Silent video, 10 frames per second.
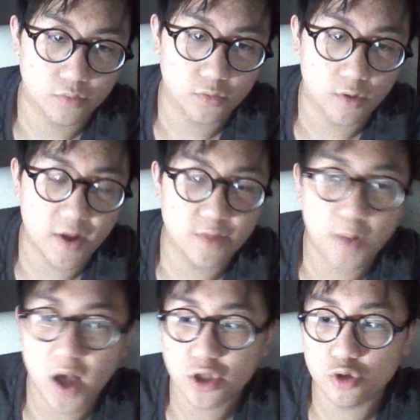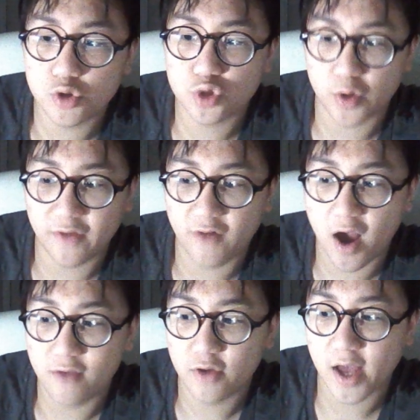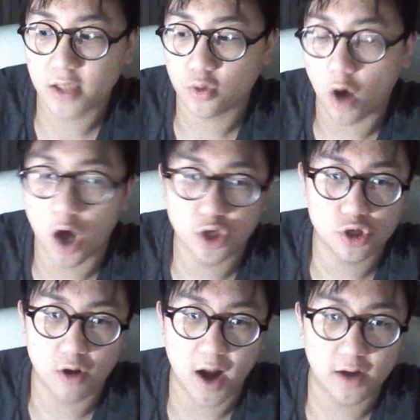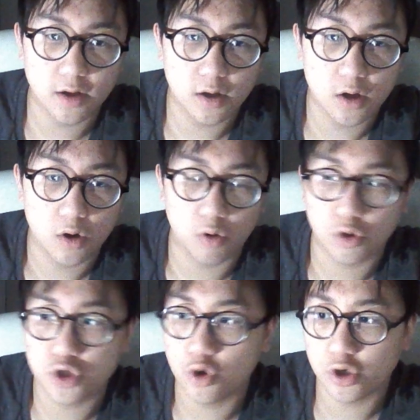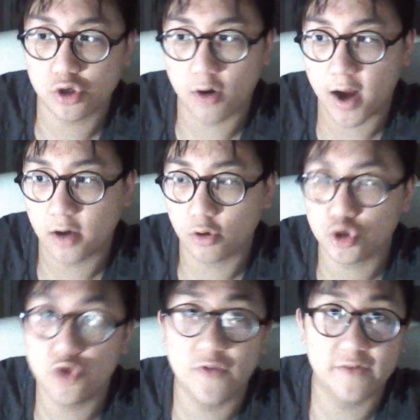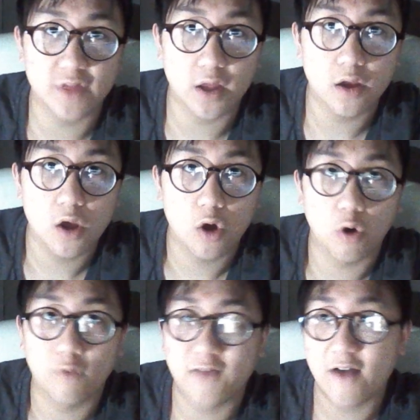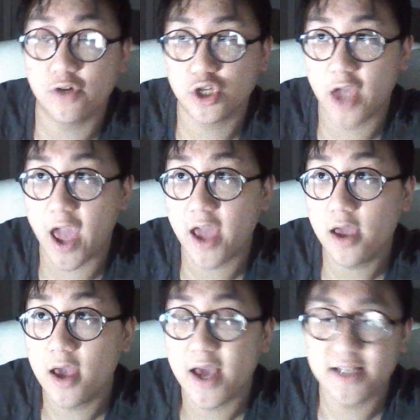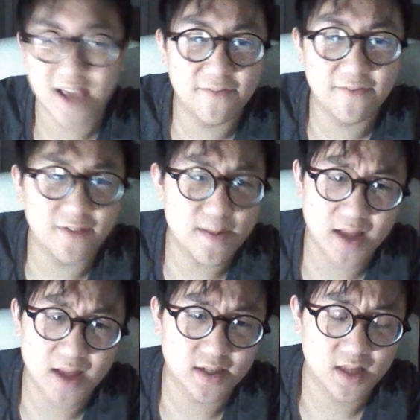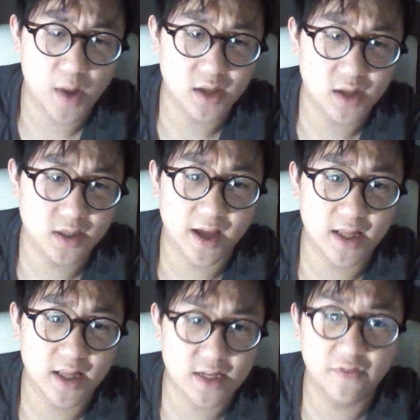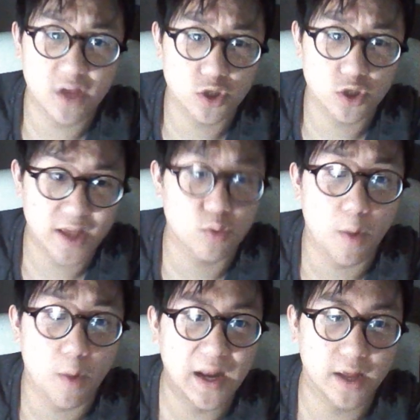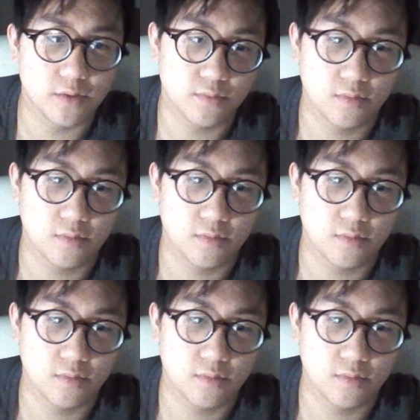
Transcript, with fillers: all right the person who's 25 who gets 100 grand or 200 grand or 250 or 500k is infinitely better than the person that's 50 years old and gets 1 billion.